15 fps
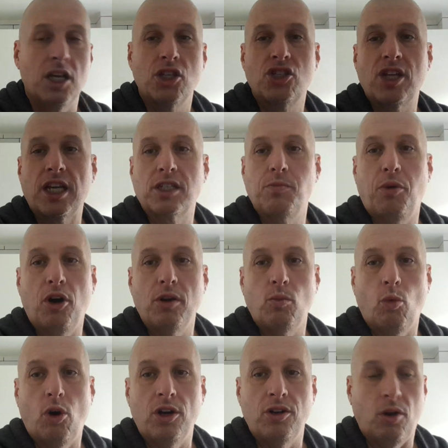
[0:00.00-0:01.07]

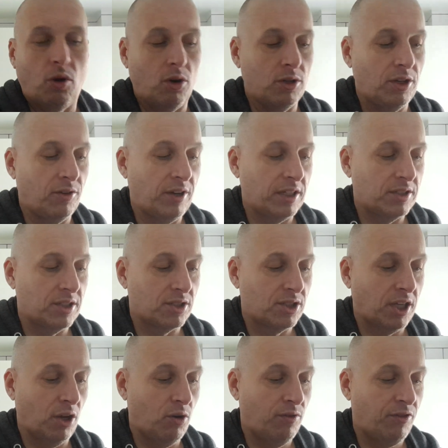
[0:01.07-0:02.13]
6.1 on a Richter
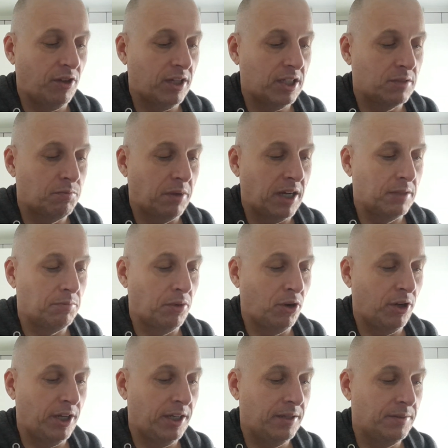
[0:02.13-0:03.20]
scale for this bad
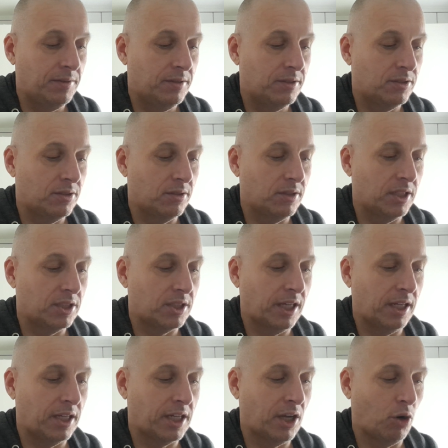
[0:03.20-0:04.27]
boy. So let's
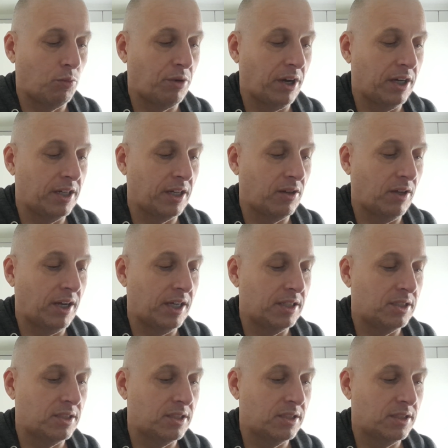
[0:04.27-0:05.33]
get the culprit in the
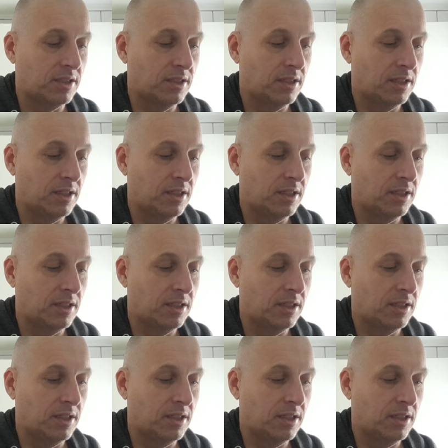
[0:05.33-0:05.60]
glass.